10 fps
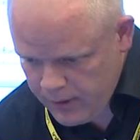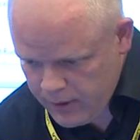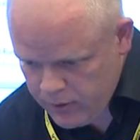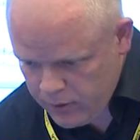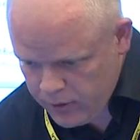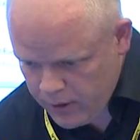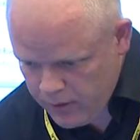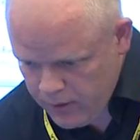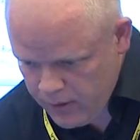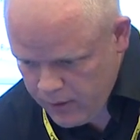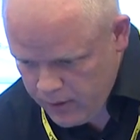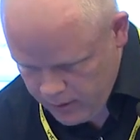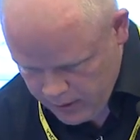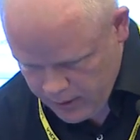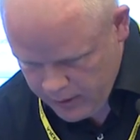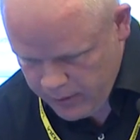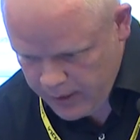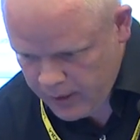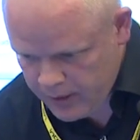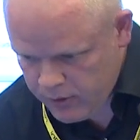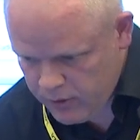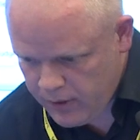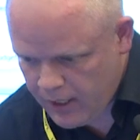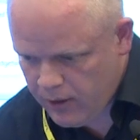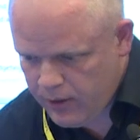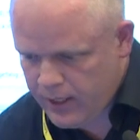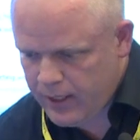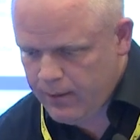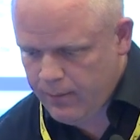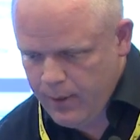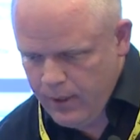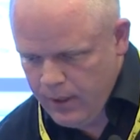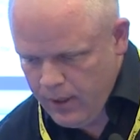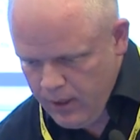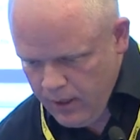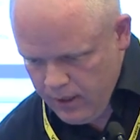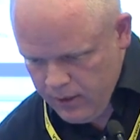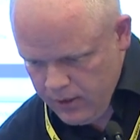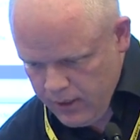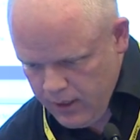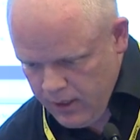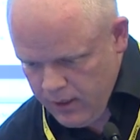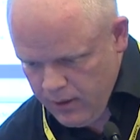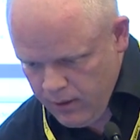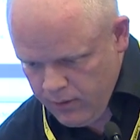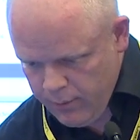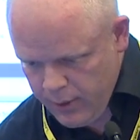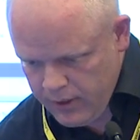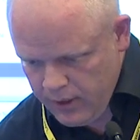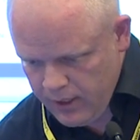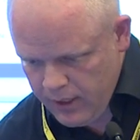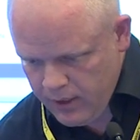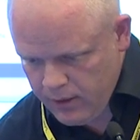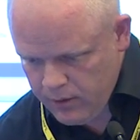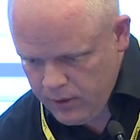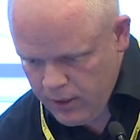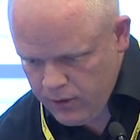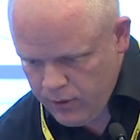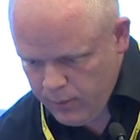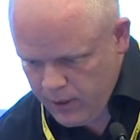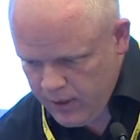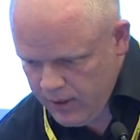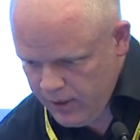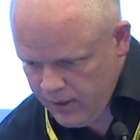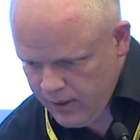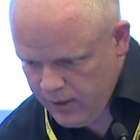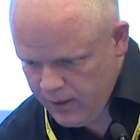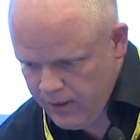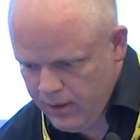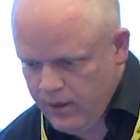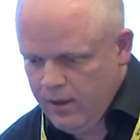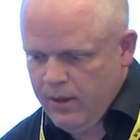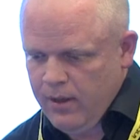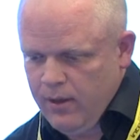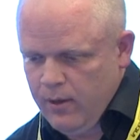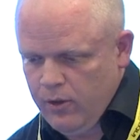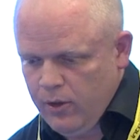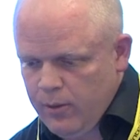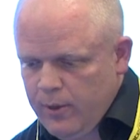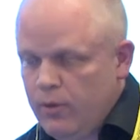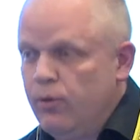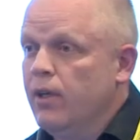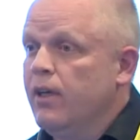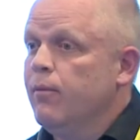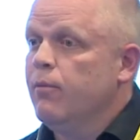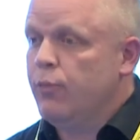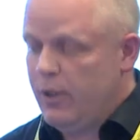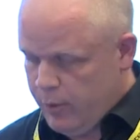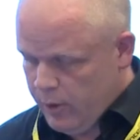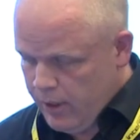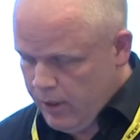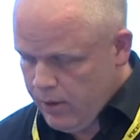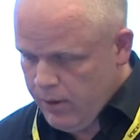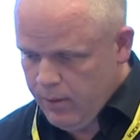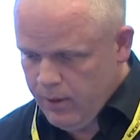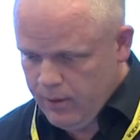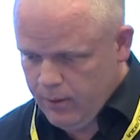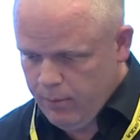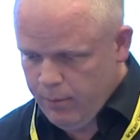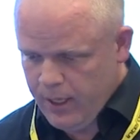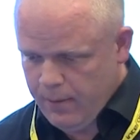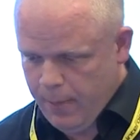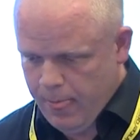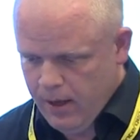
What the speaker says: There's also a direct link to downloading it. Instead of pressing that, I'll go to my document, who prepped a little bit.